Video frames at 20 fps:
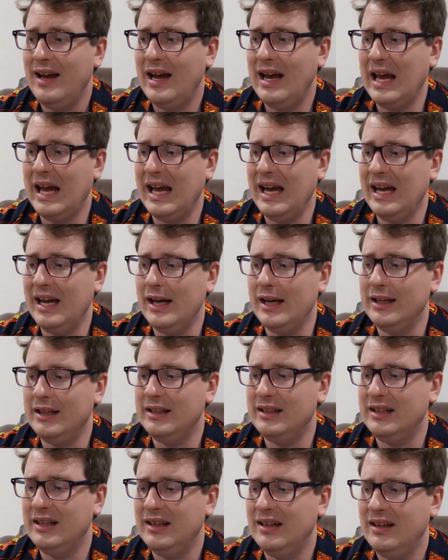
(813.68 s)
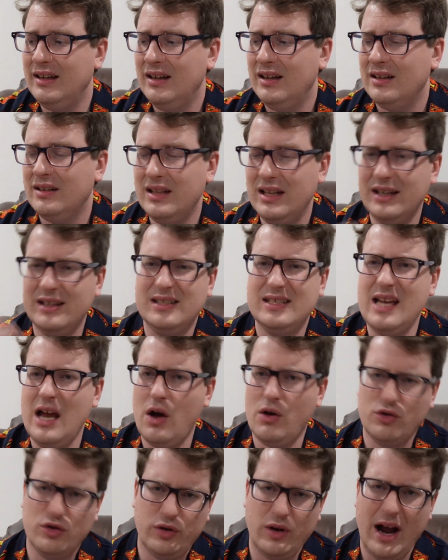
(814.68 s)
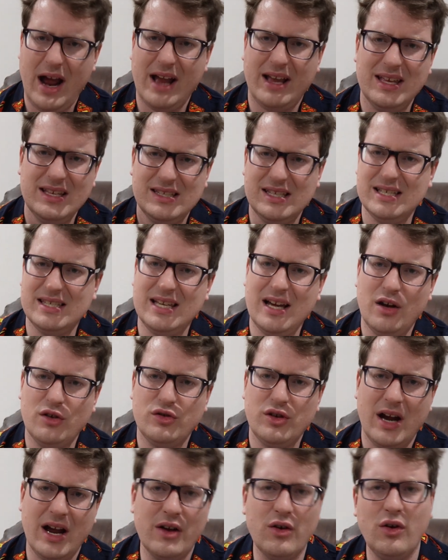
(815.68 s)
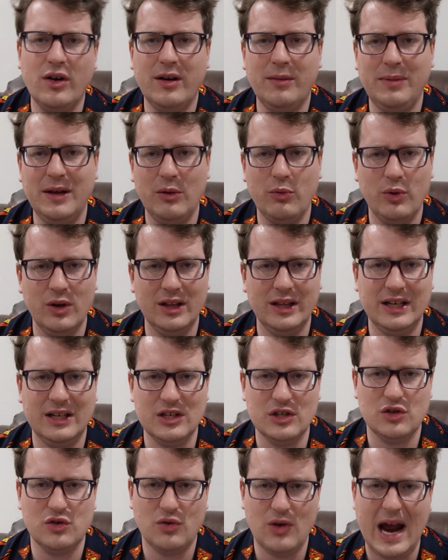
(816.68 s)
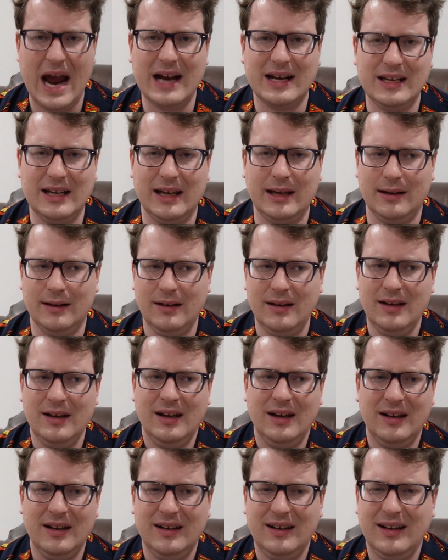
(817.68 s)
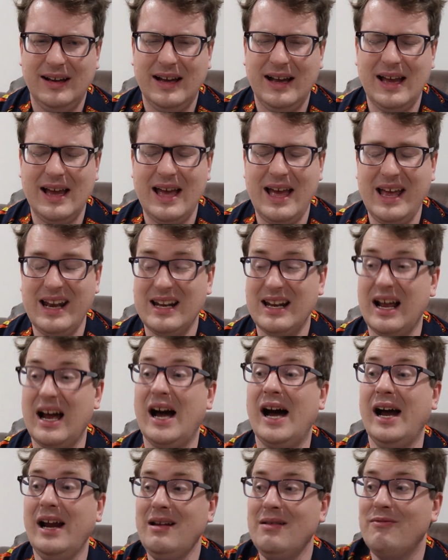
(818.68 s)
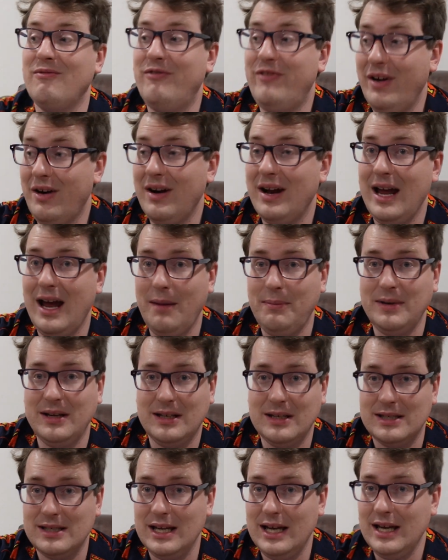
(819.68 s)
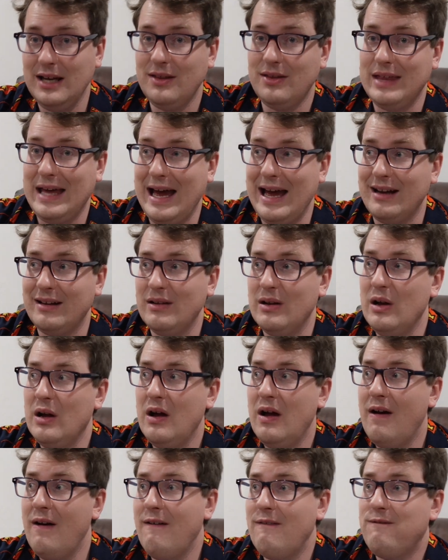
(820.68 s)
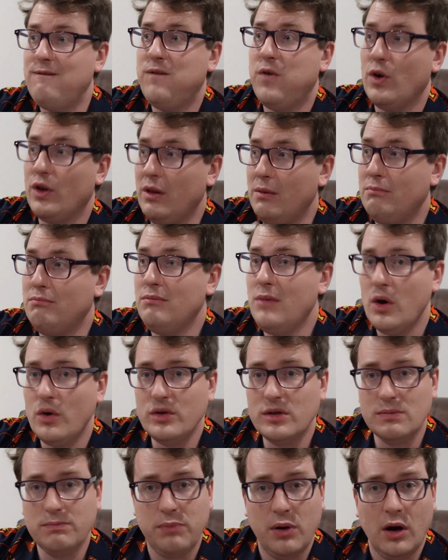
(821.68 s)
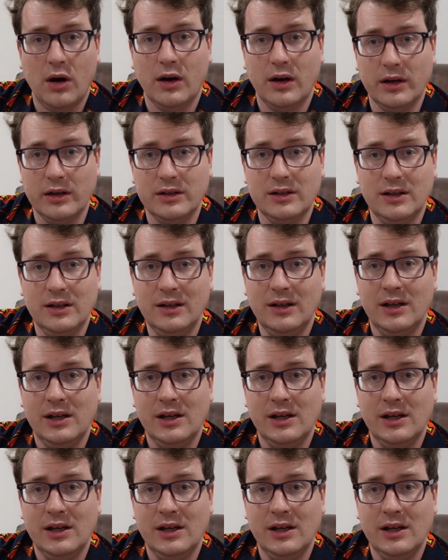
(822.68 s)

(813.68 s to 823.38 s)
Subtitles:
And the soundtrack, is the soundtrack going to be really distracting? And I am very happy to say that for the most part,